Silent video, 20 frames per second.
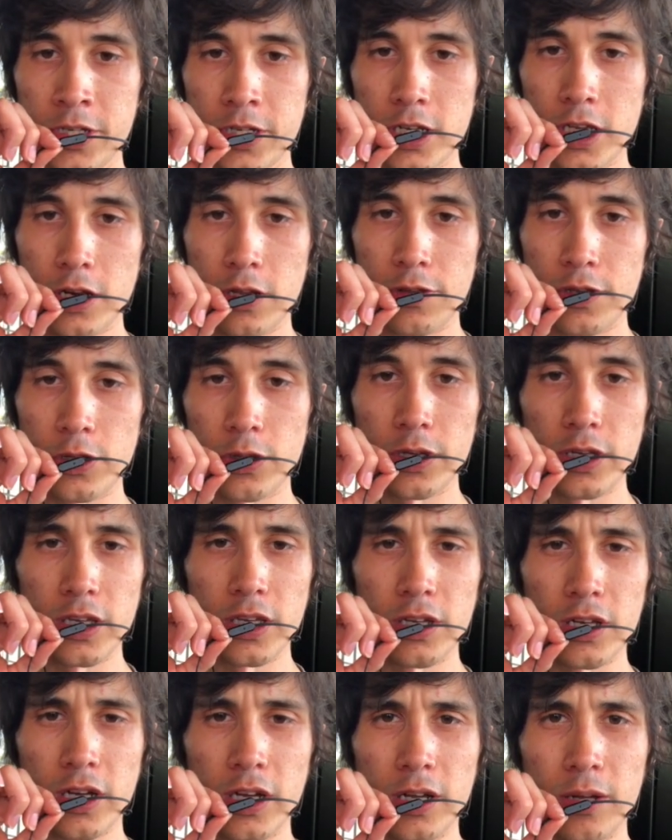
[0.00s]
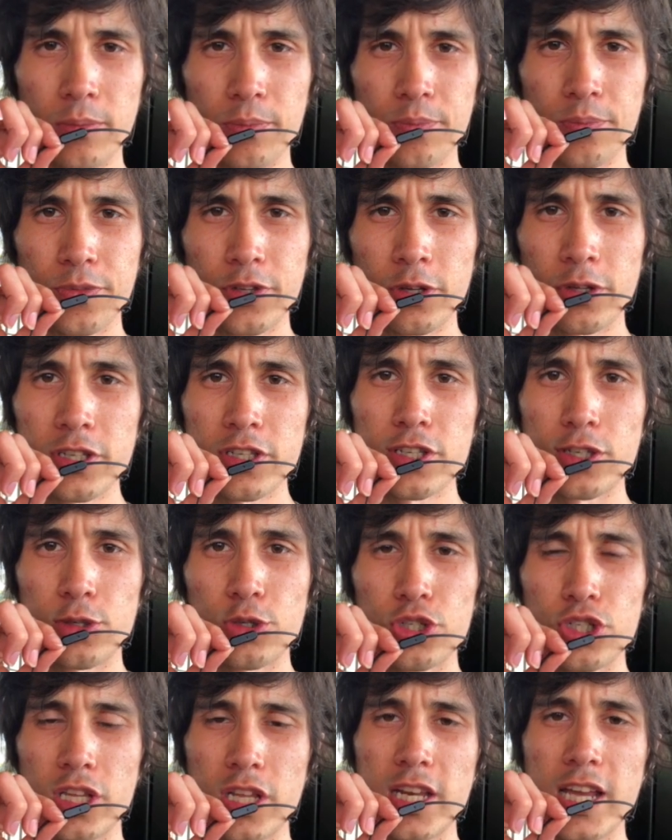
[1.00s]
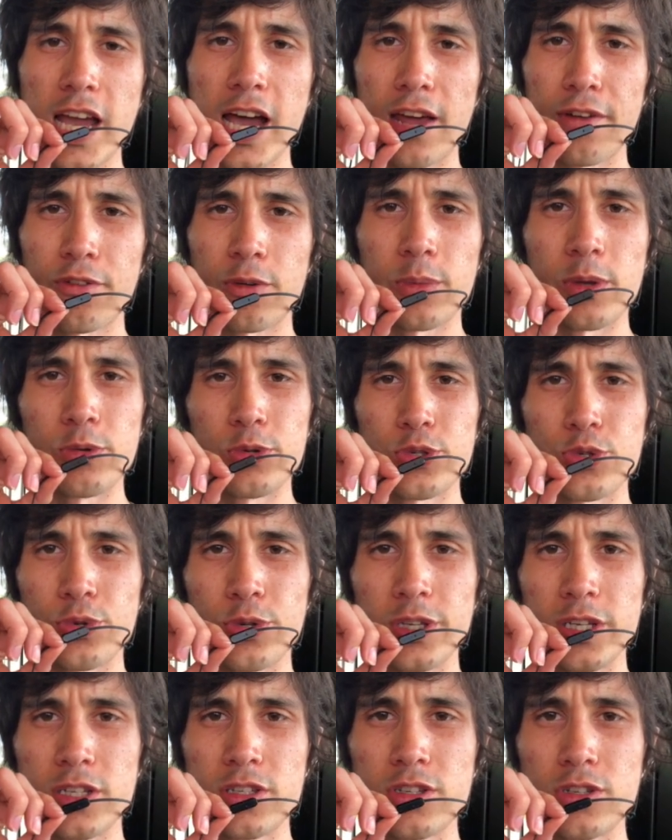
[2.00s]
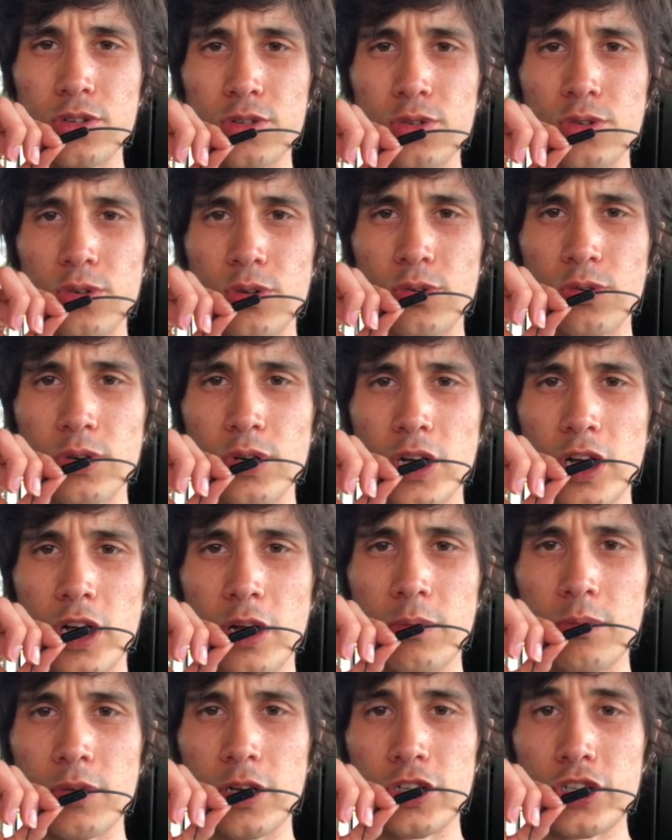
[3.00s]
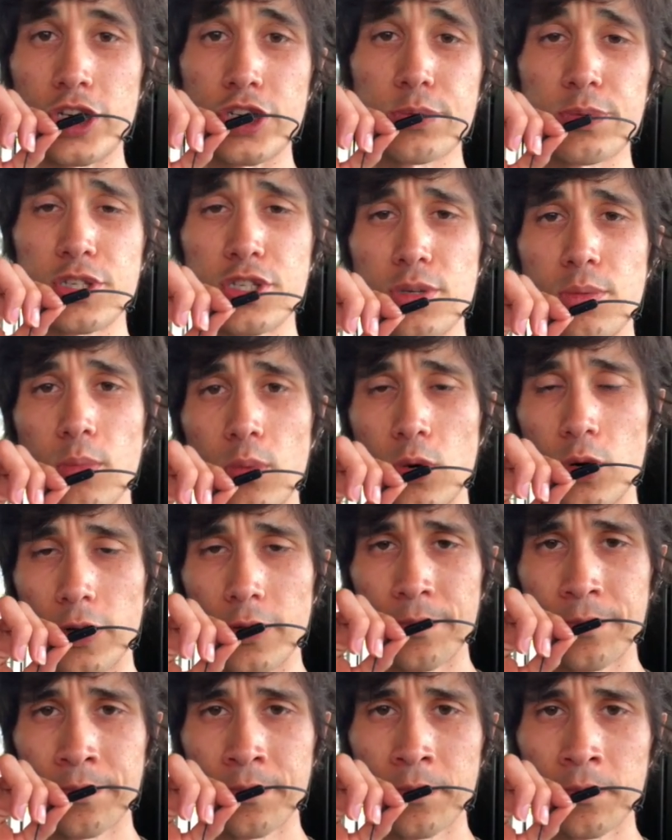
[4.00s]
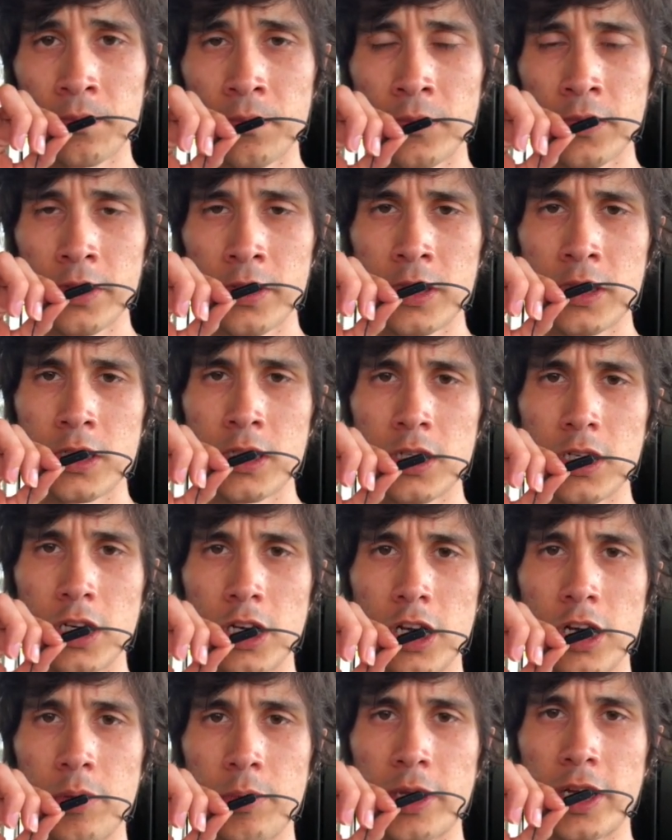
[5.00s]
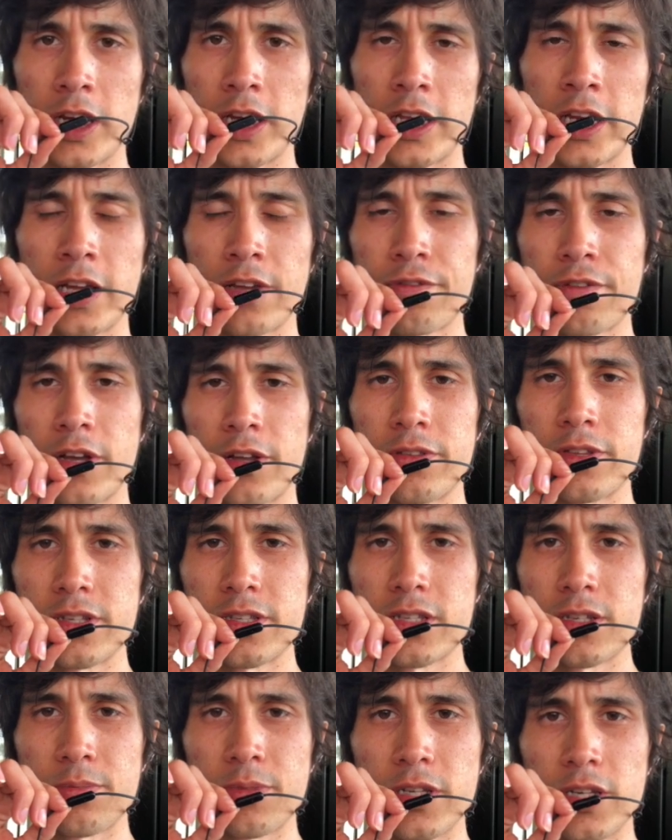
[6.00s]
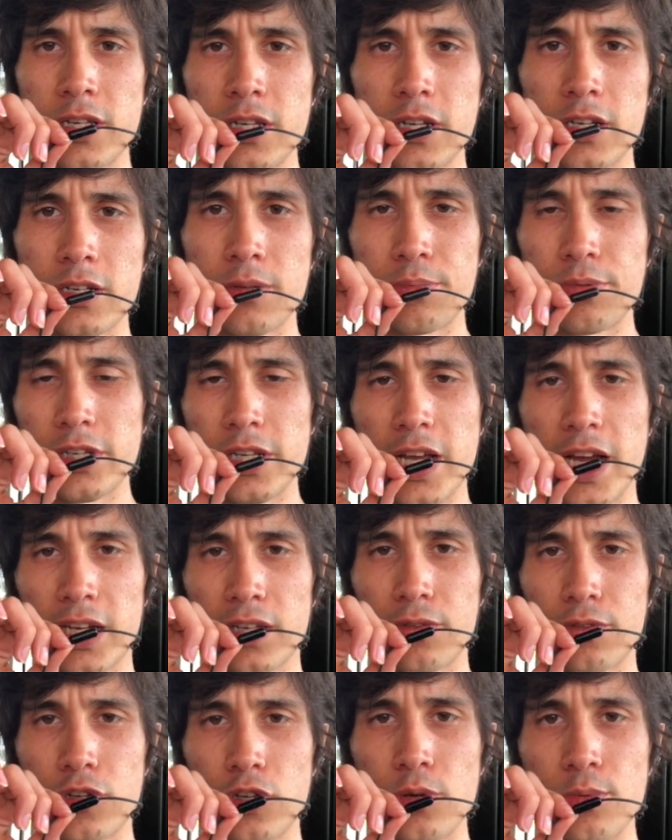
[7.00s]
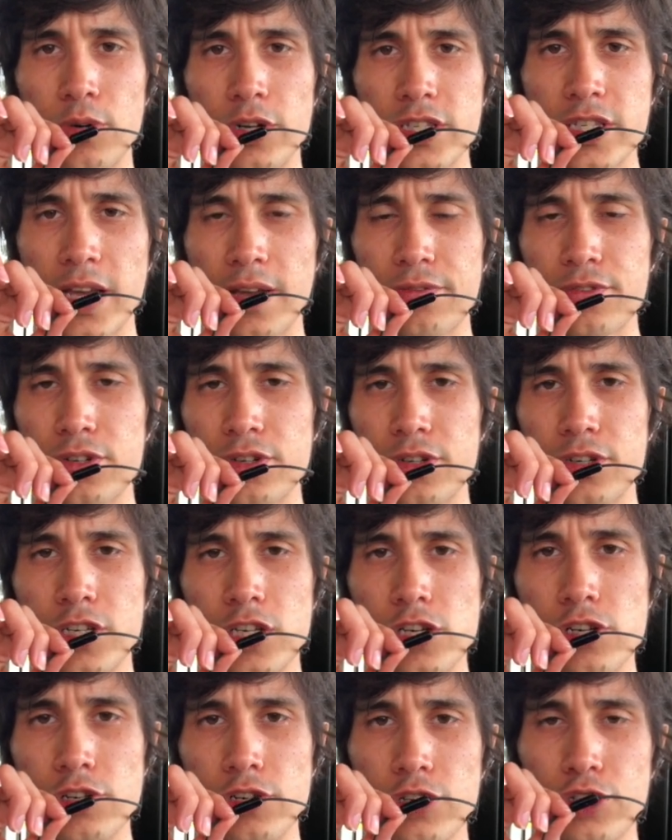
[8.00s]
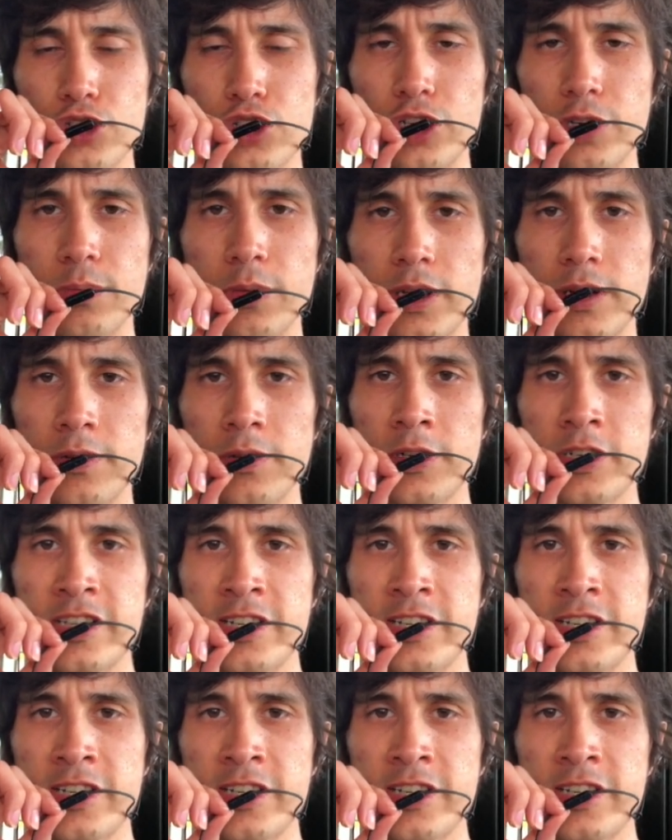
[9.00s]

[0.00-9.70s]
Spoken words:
the only solution that he had for me was really to adjust me some more. And I found this to be a complete act of hubris after your treatment